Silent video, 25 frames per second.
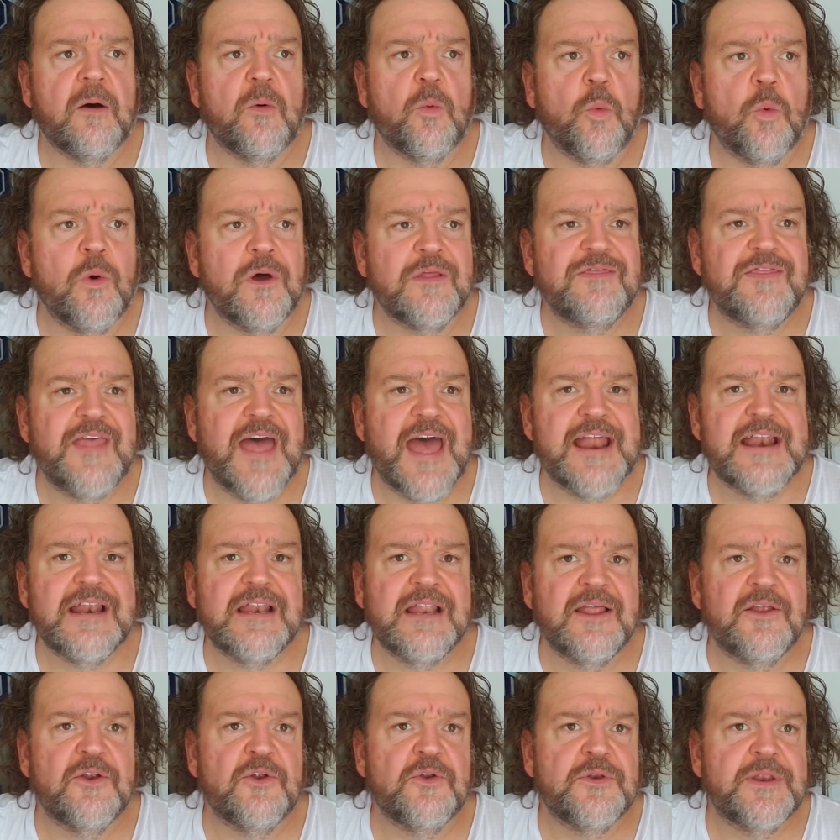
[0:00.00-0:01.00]
What that
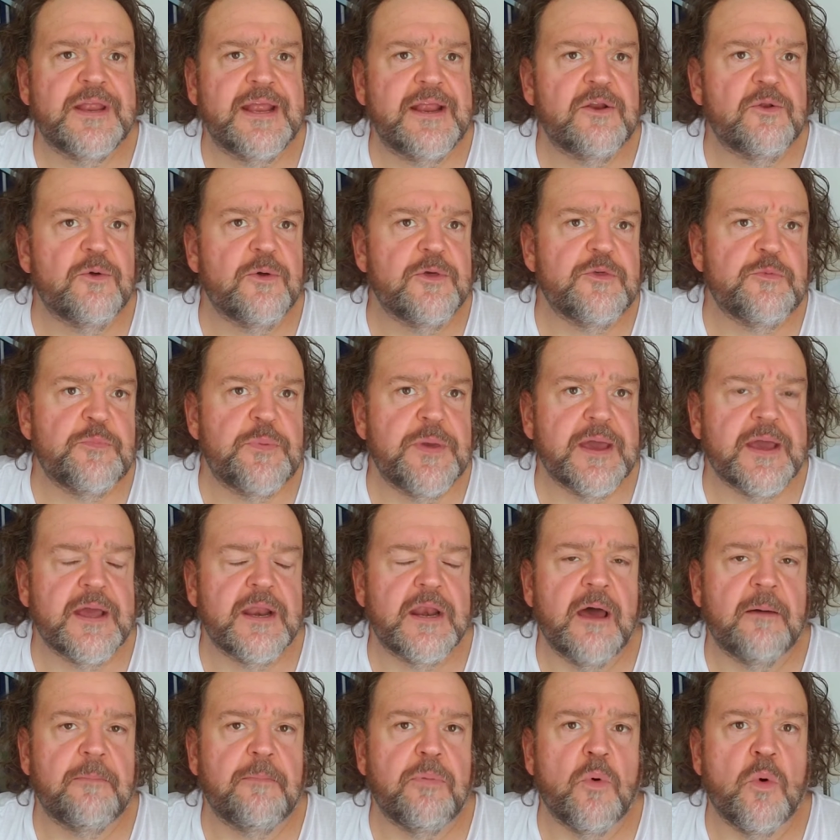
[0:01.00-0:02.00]
little needle is picking
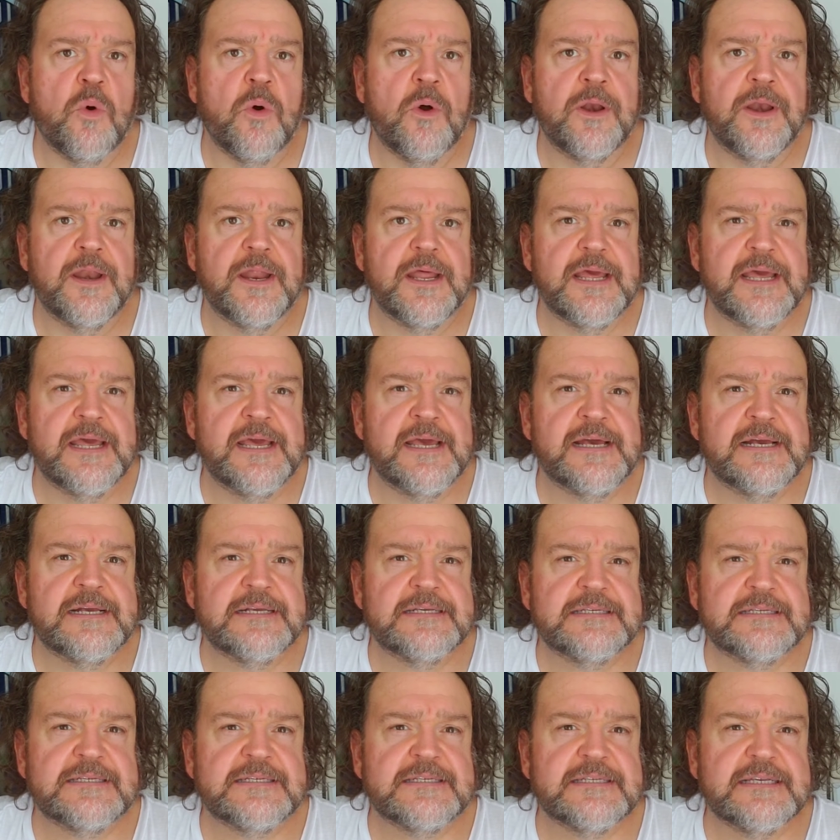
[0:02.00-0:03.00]
up on
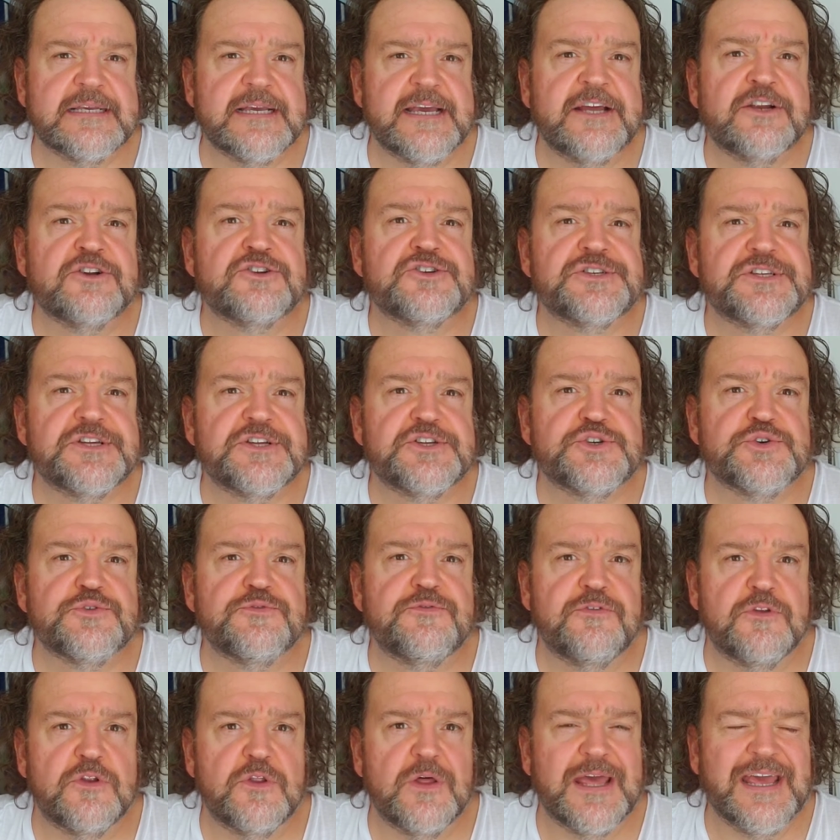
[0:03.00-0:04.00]
is interstitial
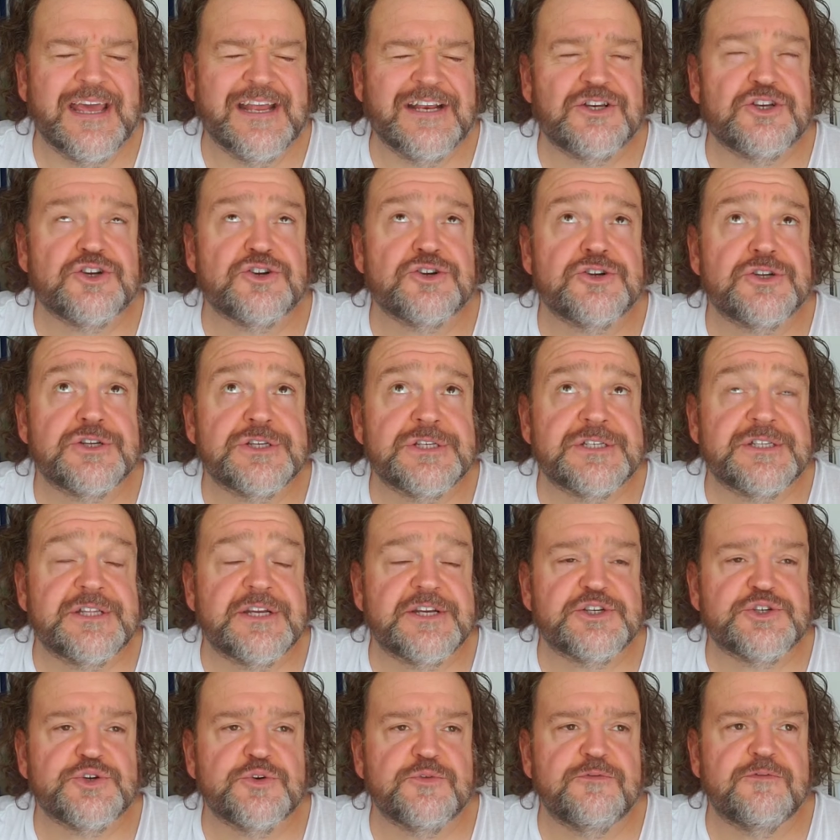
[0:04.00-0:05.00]

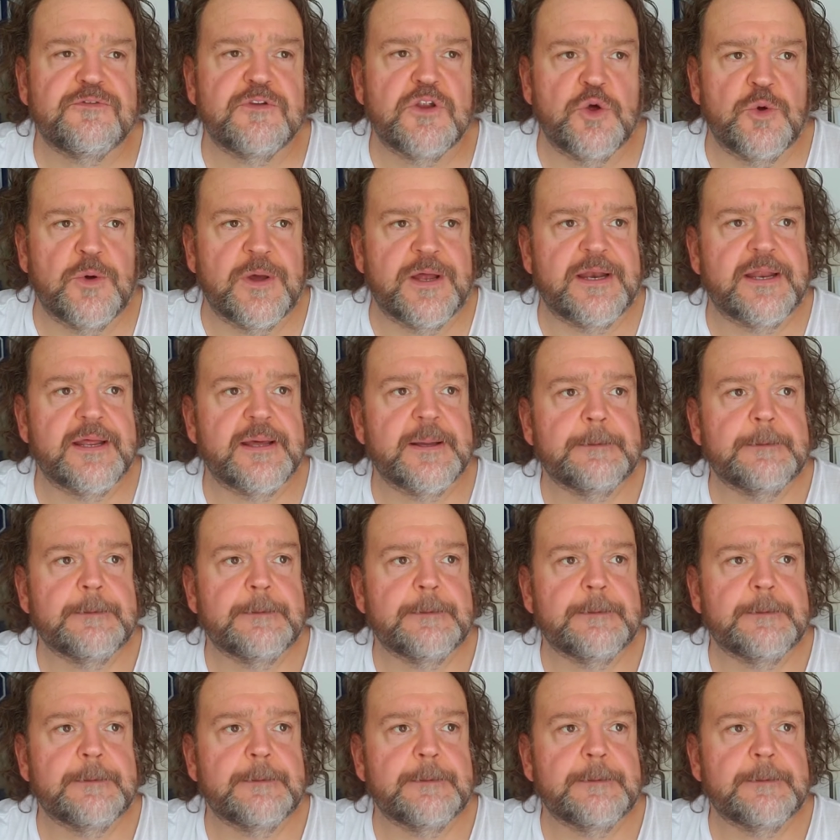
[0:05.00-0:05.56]
fluid,